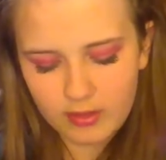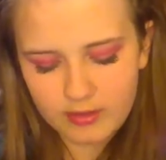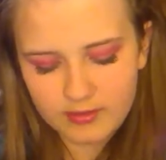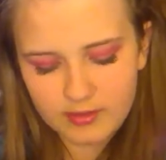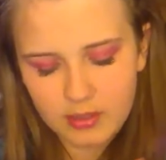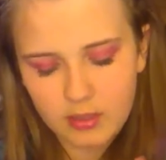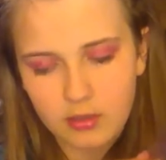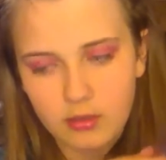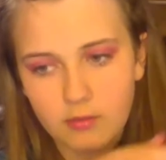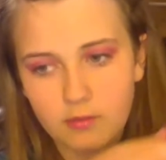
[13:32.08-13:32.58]

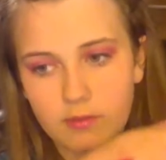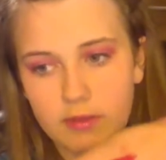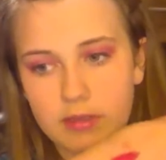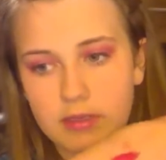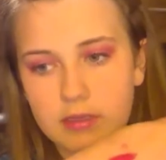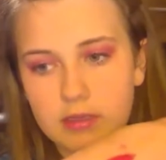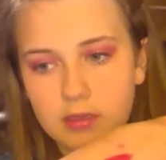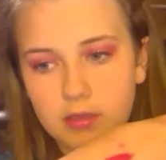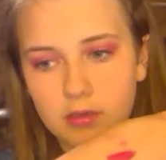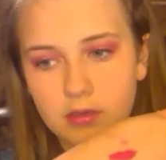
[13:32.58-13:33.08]
this color
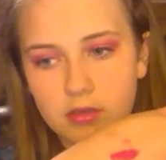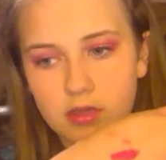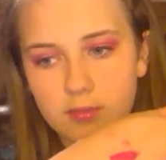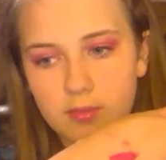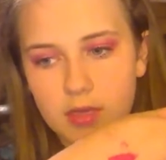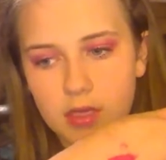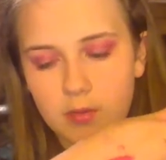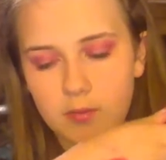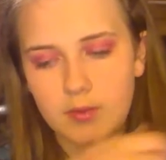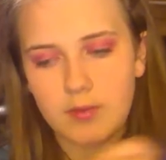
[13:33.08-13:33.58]
right
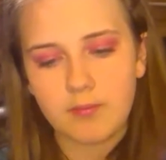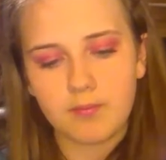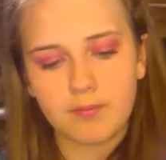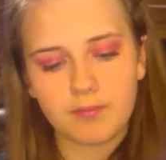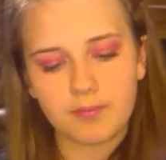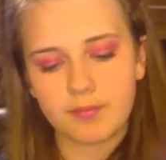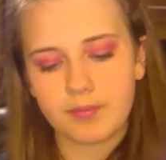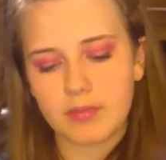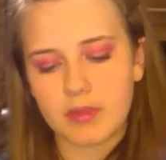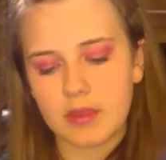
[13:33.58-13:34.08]
here, the bottom
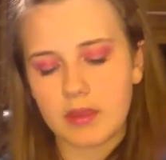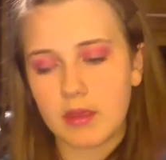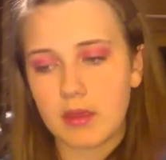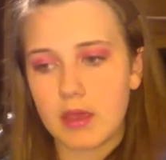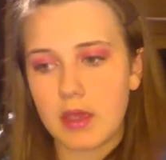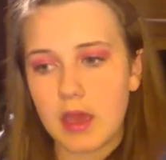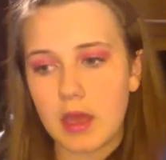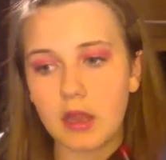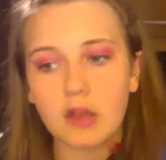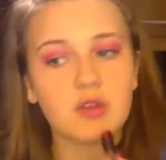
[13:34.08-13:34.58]
one.
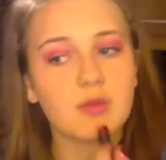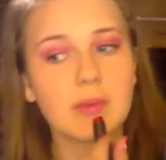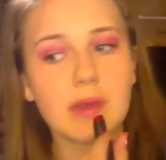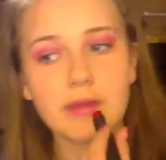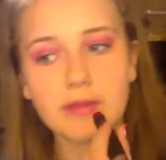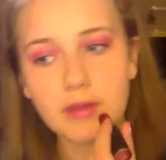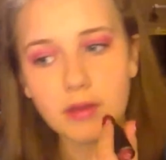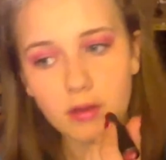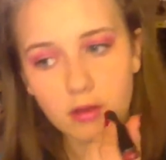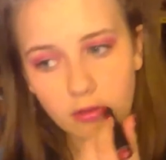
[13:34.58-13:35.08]
Now I'll
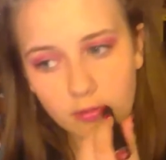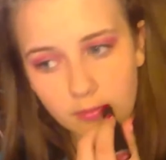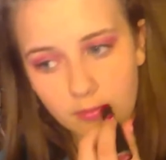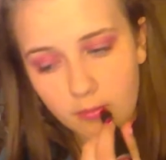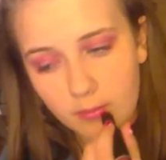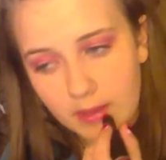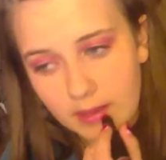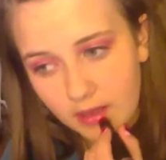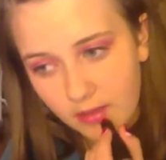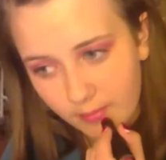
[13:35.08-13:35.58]
just apply that
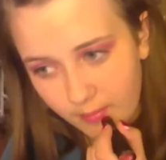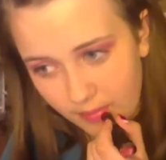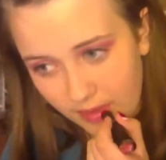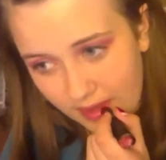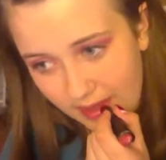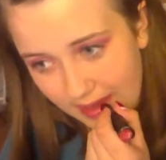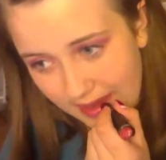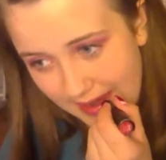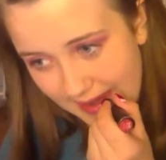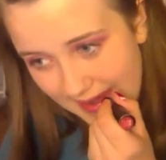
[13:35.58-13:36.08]
on my lips.